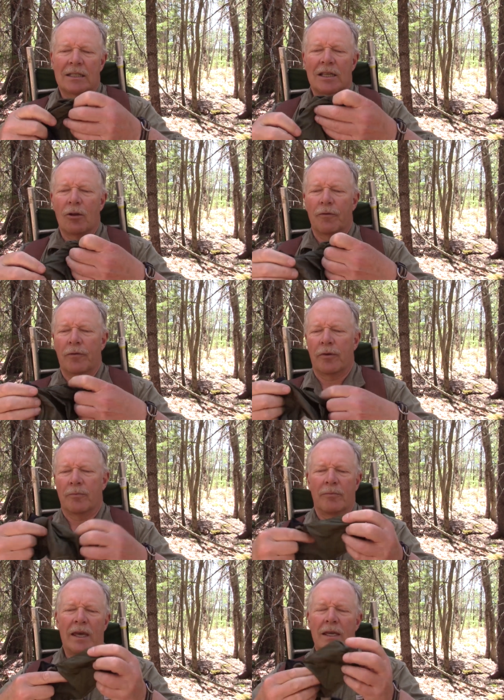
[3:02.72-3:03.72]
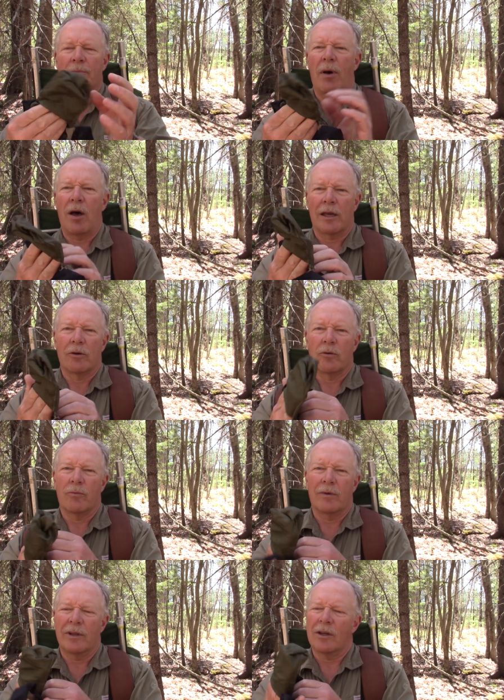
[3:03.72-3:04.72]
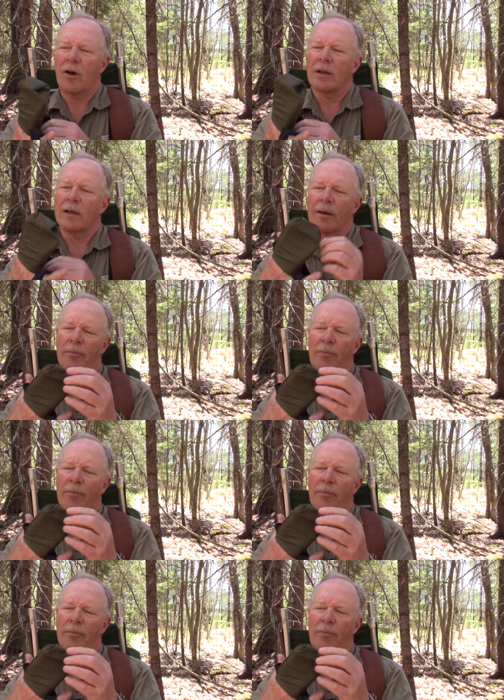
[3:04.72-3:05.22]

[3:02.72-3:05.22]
self-made pocket or what do you call a